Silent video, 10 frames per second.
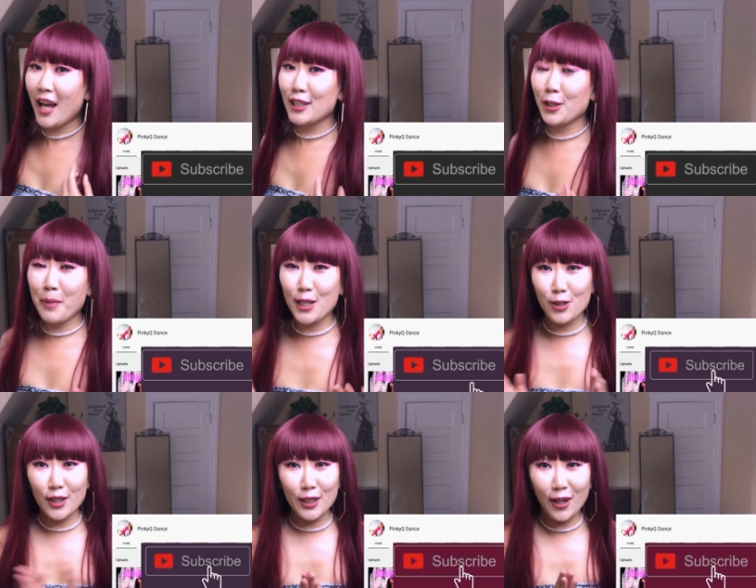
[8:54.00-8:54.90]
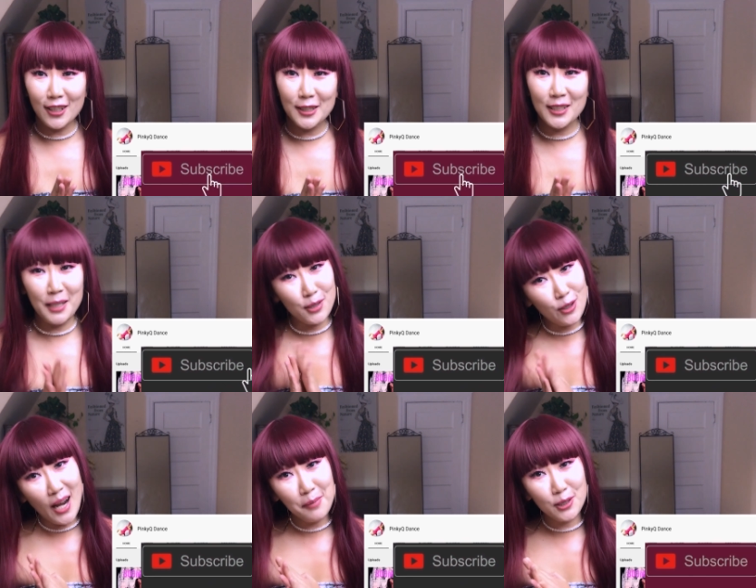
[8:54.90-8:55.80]
So make sure you also
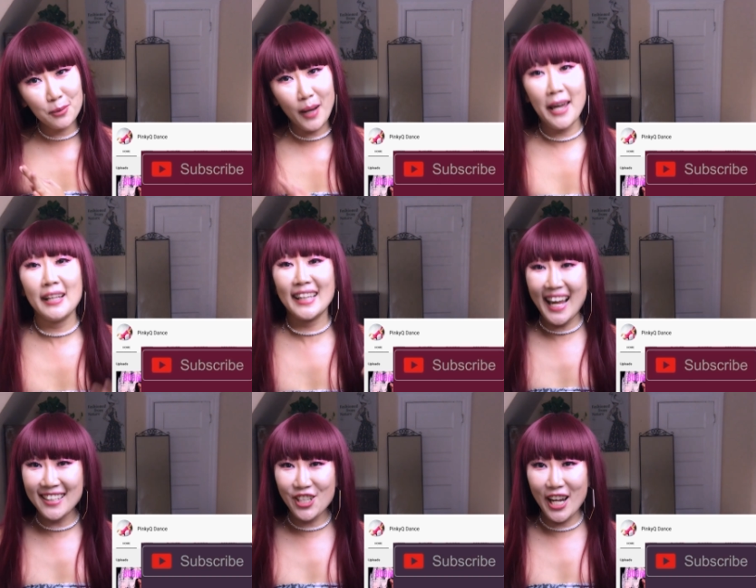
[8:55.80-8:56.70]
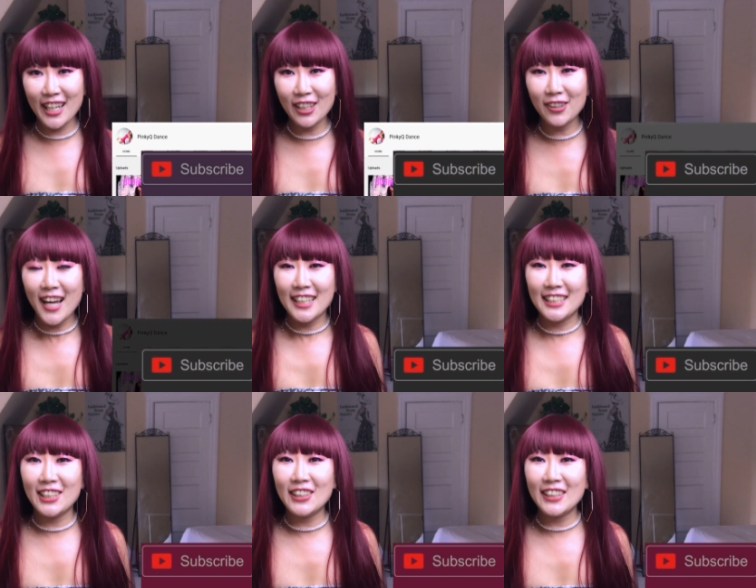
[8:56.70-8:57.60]
subscribe to my dance channel
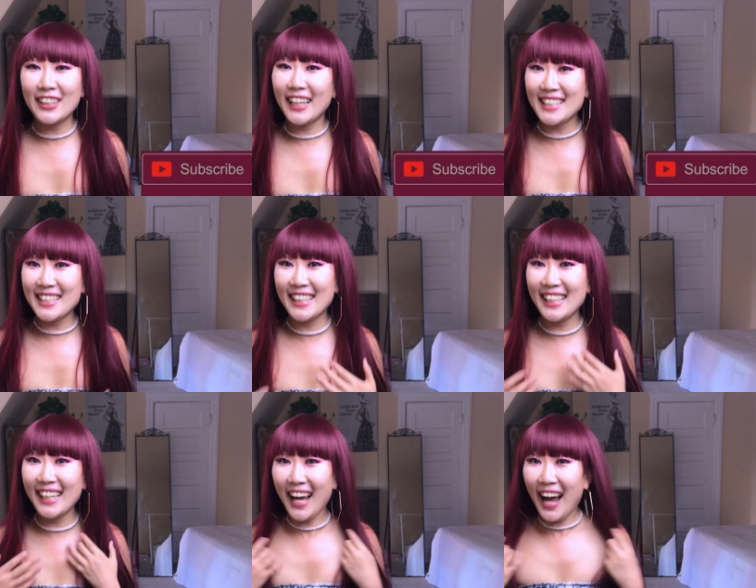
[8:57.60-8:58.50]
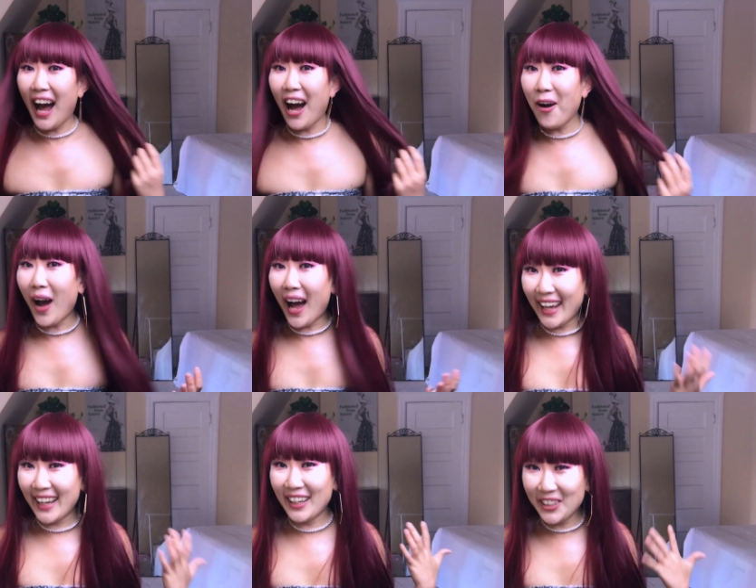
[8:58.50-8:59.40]
so you can see how
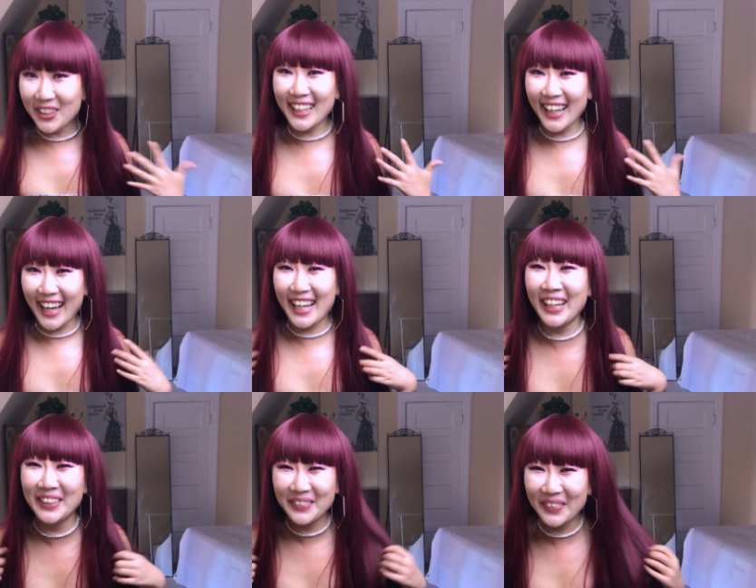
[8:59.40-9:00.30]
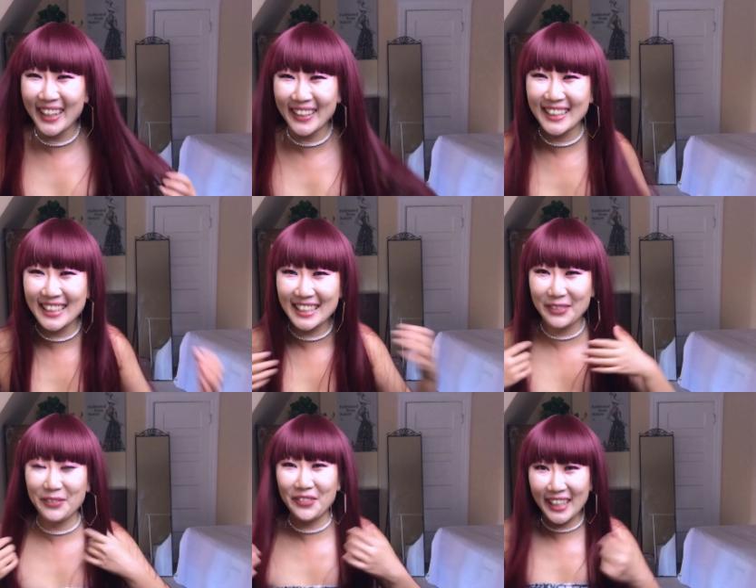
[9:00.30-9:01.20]
I look like wearing this
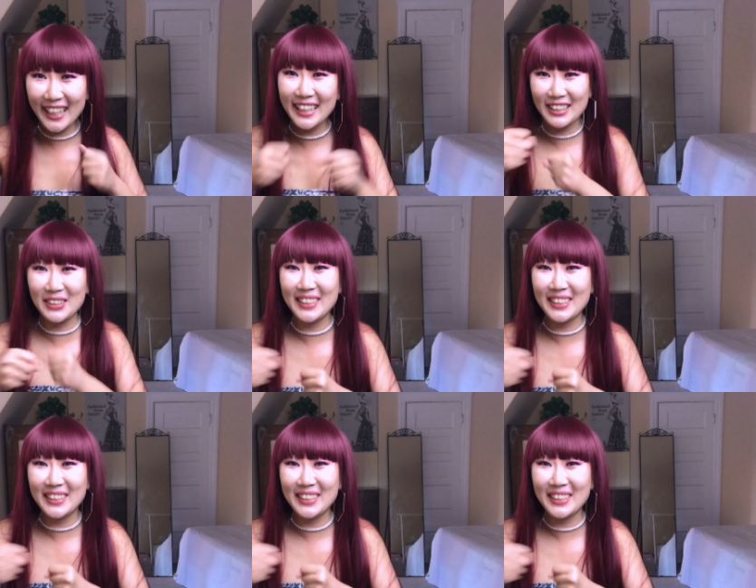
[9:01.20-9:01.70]
wig to